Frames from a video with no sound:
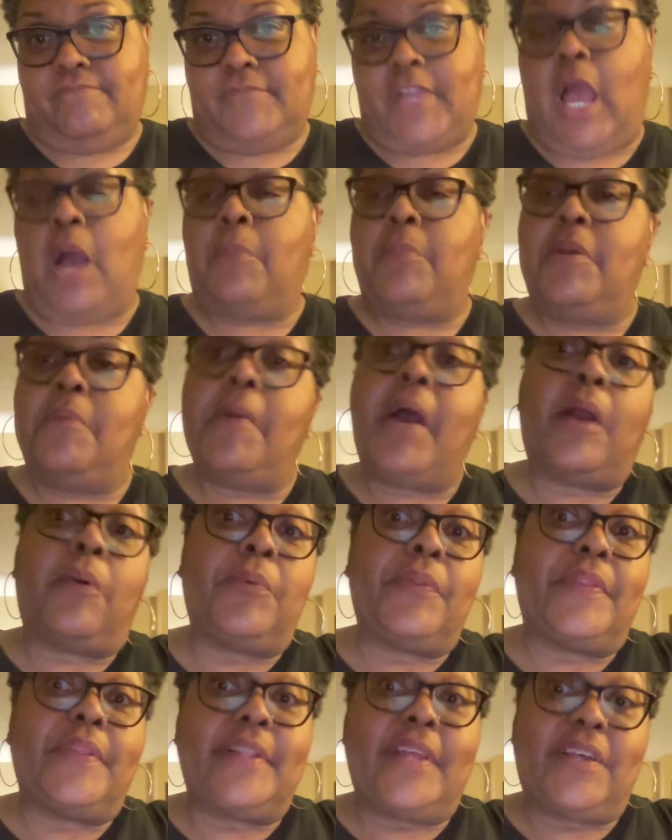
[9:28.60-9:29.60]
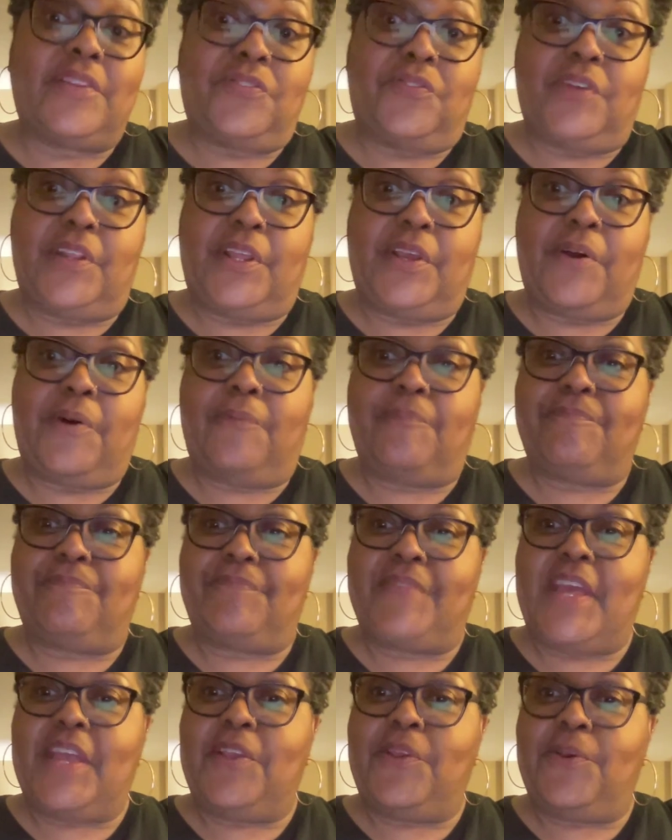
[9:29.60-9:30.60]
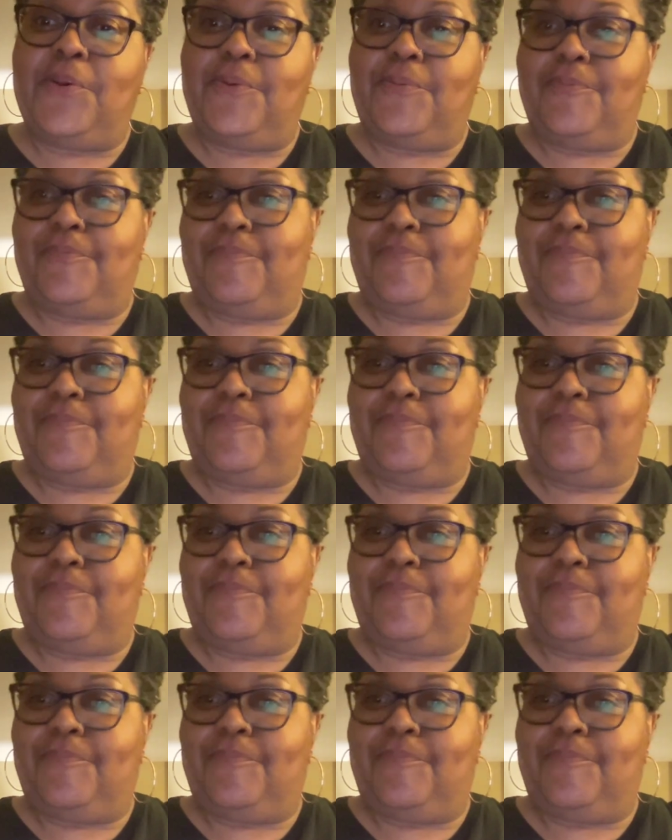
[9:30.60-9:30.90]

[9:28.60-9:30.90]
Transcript: I'll be back with the next video. Thank you.